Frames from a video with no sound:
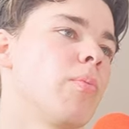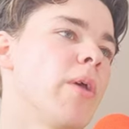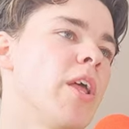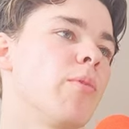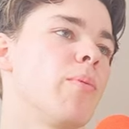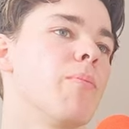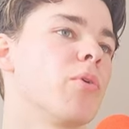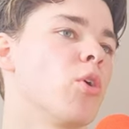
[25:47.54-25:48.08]

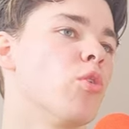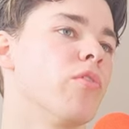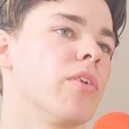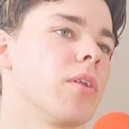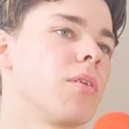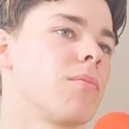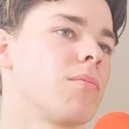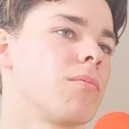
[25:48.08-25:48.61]
it's been
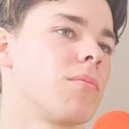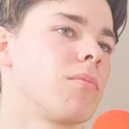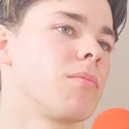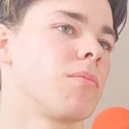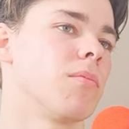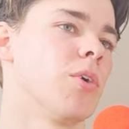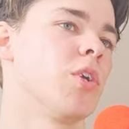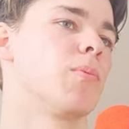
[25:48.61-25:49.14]
proven,
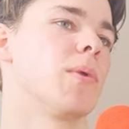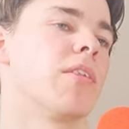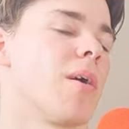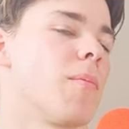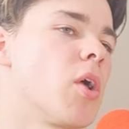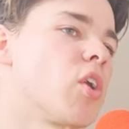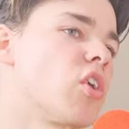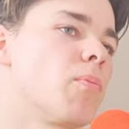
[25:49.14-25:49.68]
which means I'm
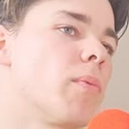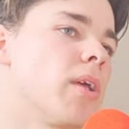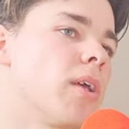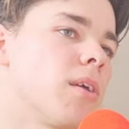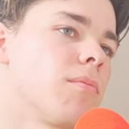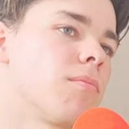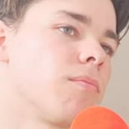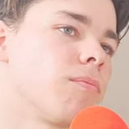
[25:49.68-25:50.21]
not just
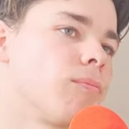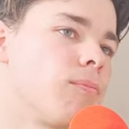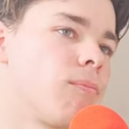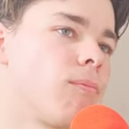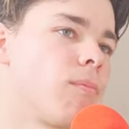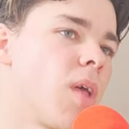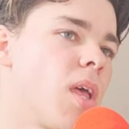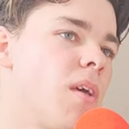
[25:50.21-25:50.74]
being
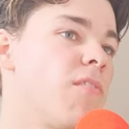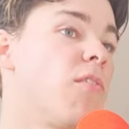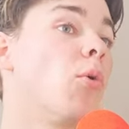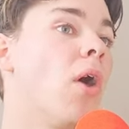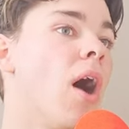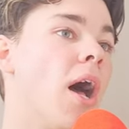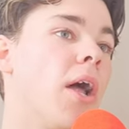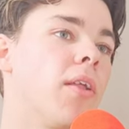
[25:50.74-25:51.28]

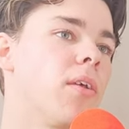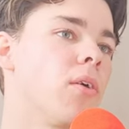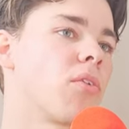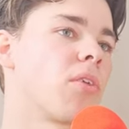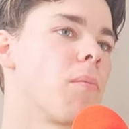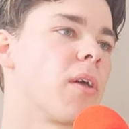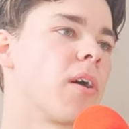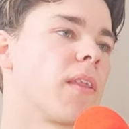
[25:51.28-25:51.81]
foolhardy or
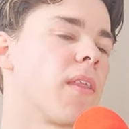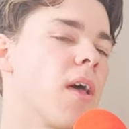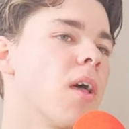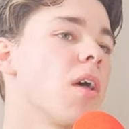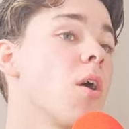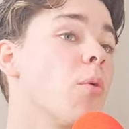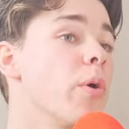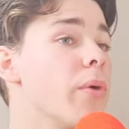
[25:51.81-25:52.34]
something like that.
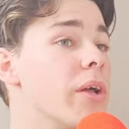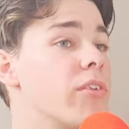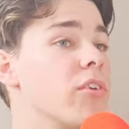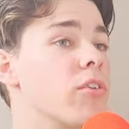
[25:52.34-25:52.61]
We went to